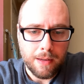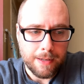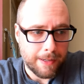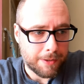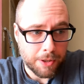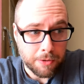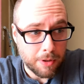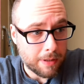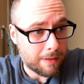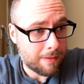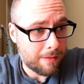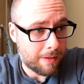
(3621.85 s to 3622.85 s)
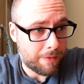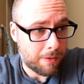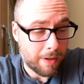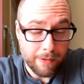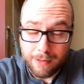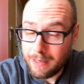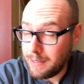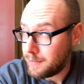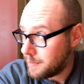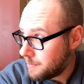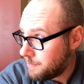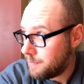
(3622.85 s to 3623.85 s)
Uh, generally, if you have a
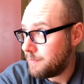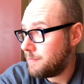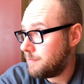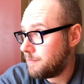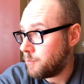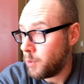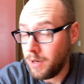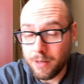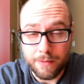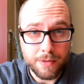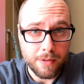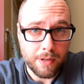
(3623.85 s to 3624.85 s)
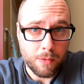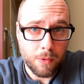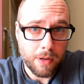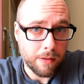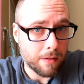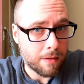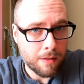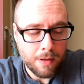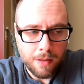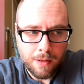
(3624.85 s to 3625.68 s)
nice run of sunny weather